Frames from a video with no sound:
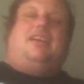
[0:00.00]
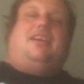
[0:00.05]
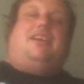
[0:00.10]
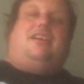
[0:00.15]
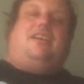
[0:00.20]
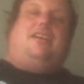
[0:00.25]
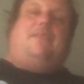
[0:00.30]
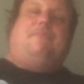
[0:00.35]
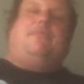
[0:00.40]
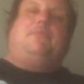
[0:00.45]

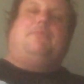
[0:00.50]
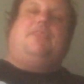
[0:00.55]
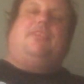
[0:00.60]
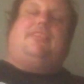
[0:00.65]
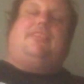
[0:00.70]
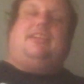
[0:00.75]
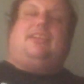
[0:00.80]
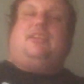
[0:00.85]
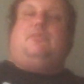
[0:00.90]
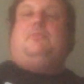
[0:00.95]
The
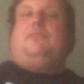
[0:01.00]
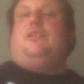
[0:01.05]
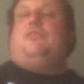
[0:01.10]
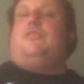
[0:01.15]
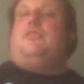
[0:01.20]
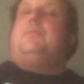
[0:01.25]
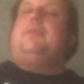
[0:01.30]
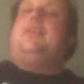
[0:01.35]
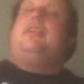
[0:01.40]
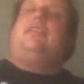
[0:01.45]
music is
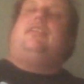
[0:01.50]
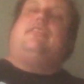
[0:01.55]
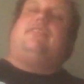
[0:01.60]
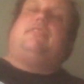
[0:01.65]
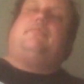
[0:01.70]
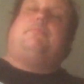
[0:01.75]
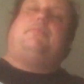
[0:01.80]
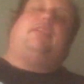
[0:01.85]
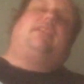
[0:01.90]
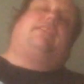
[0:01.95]
beautiful, but
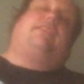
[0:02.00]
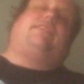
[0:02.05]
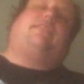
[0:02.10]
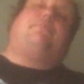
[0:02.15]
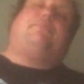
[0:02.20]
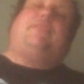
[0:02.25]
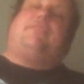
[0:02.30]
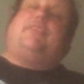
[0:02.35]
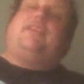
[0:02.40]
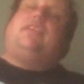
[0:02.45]
it's
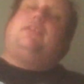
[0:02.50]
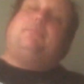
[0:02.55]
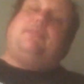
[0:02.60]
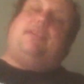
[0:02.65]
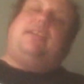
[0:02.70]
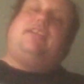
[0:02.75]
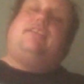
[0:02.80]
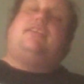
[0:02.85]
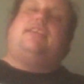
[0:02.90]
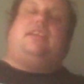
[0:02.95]
very
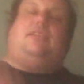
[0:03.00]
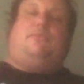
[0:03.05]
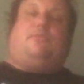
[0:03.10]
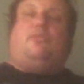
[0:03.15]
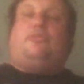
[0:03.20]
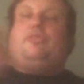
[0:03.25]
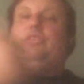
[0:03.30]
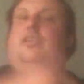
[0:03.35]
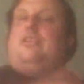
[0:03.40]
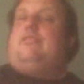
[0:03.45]
limited, and it
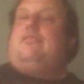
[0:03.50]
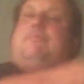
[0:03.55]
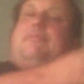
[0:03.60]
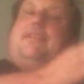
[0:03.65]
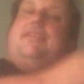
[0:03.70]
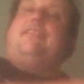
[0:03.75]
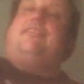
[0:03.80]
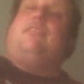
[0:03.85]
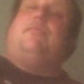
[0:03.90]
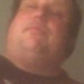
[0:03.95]
will start to
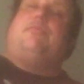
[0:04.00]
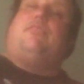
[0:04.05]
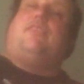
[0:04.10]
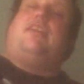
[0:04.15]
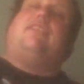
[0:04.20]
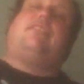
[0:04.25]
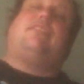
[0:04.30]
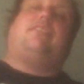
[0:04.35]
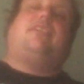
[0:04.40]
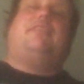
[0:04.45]
repeat itself a
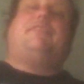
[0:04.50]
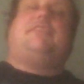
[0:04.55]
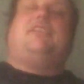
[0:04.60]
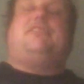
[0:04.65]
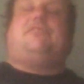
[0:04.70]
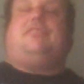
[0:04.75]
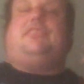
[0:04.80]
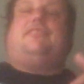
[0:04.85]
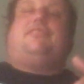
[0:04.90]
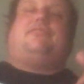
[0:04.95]
lot, so I
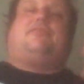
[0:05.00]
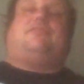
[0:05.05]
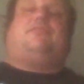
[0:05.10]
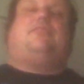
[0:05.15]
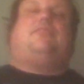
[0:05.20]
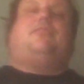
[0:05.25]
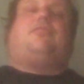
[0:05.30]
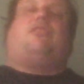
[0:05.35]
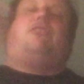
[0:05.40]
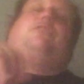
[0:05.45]
eventually just
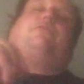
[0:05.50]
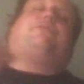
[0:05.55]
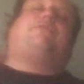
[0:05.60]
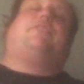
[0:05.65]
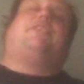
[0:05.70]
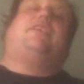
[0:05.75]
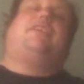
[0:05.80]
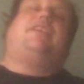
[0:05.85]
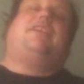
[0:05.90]
turned off